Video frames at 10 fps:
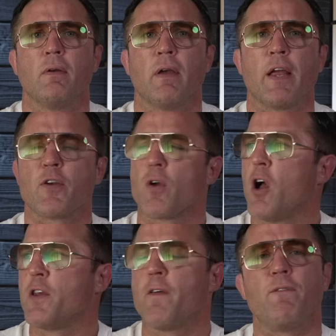In your
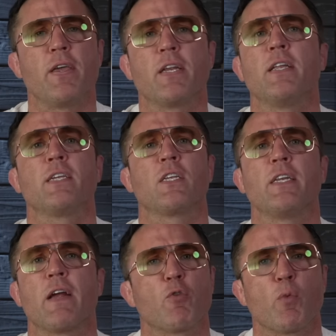undefeatedness and
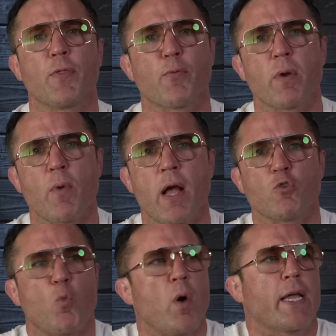never went three
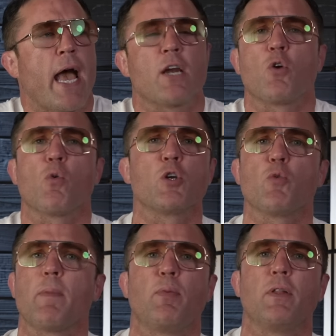rounds, what category do
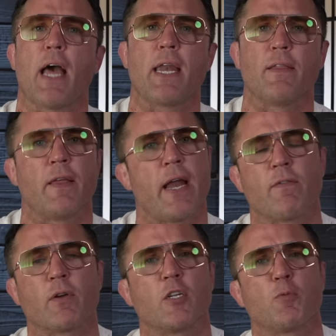I put that in that
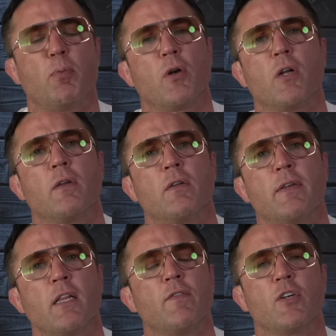ever gets put on
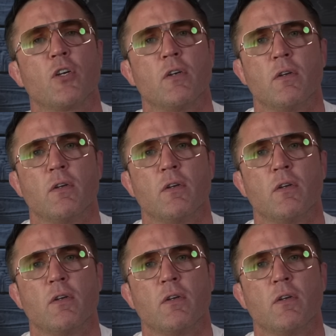television?